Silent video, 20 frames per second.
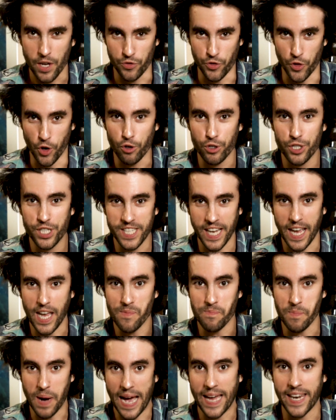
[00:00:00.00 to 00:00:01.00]
Those
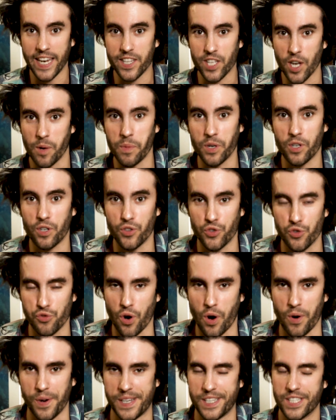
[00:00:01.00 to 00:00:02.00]
same anatomical
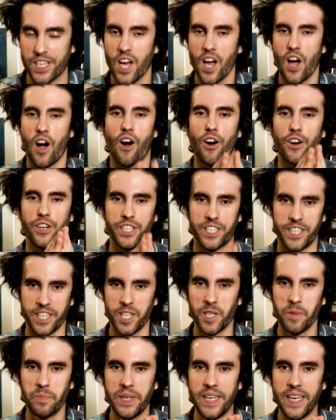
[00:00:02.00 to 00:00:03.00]
drawings are
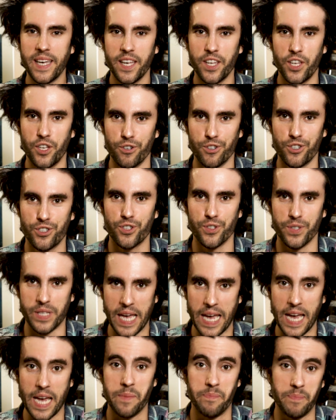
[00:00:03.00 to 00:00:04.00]
still being used
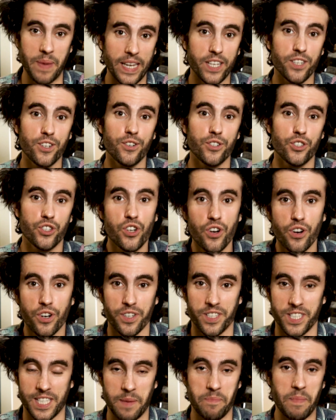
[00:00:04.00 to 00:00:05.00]
today in medical
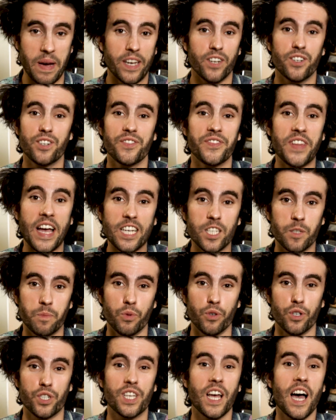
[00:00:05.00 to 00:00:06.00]
journals, in medical
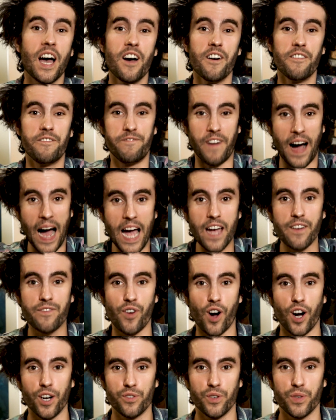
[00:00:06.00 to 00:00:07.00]
textbooks
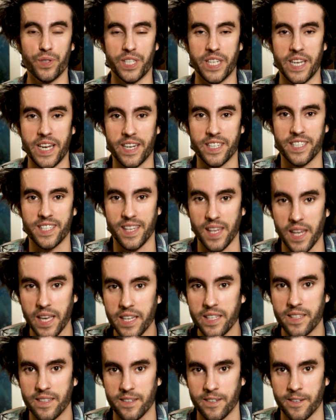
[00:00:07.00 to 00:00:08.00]
500 years
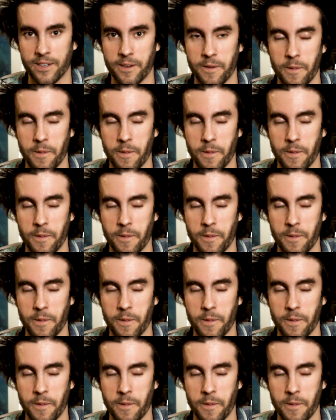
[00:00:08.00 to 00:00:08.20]
later.